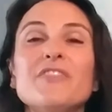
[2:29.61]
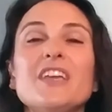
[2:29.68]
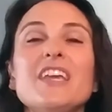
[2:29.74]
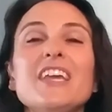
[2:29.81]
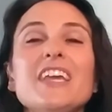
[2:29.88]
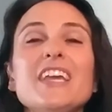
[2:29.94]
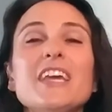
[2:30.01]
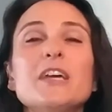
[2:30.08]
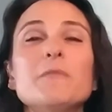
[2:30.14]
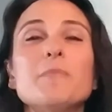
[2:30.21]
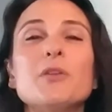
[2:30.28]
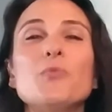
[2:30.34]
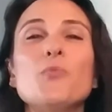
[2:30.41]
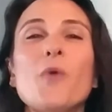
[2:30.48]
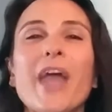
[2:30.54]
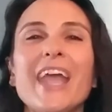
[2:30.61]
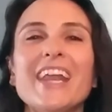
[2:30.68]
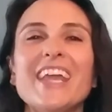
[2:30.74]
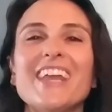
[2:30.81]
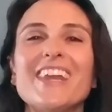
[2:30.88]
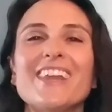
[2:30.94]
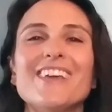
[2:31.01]
he had been
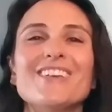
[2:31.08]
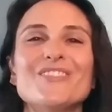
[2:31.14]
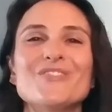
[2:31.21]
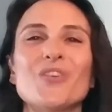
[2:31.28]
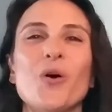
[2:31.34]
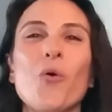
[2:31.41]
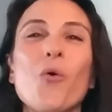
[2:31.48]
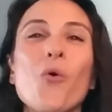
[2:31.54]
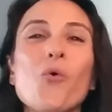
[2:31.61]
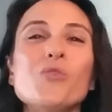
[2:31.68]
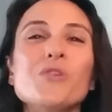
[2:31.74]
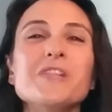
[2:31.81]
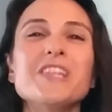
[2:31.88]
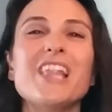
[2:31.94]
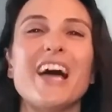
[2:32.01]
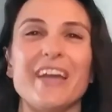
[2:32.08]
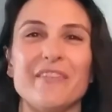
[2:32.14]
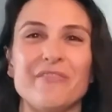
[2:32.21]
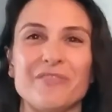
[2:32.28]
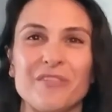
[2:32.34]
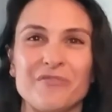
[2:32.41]
waiting his whole life